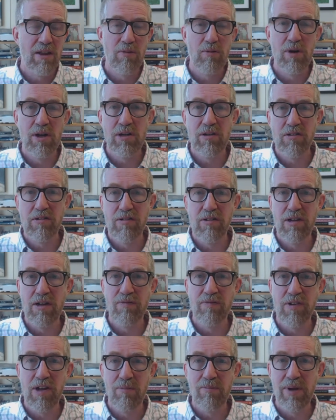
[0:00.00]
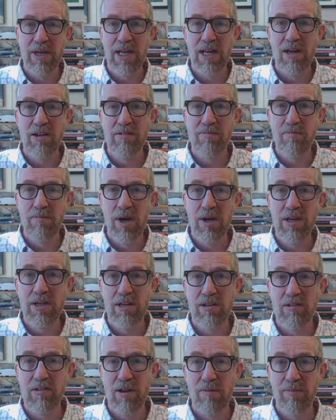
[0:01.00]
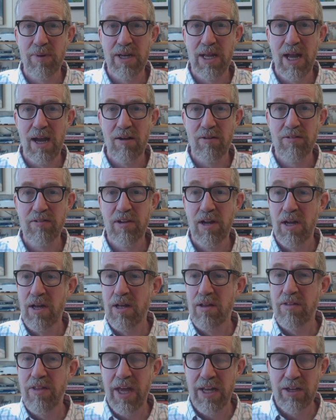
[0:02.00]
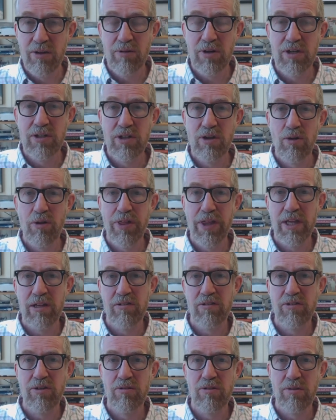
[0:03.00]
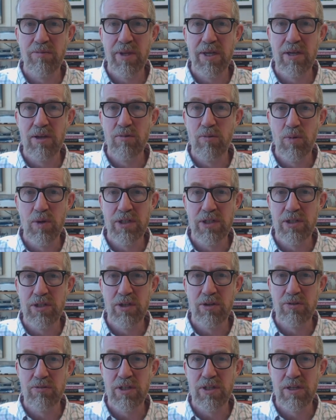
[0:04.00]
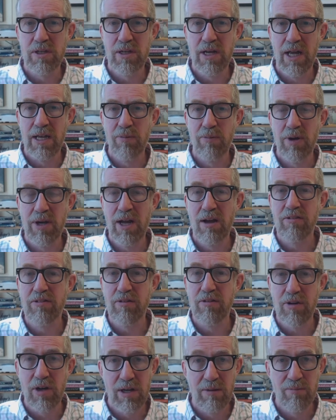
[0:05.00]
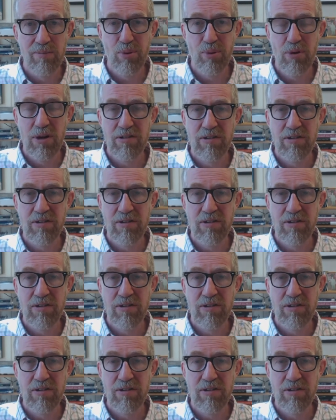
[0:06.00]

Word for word: if somebody has murdered somebody else, then you can do things to them that you wouldn't do to anybody else. You can imprison them,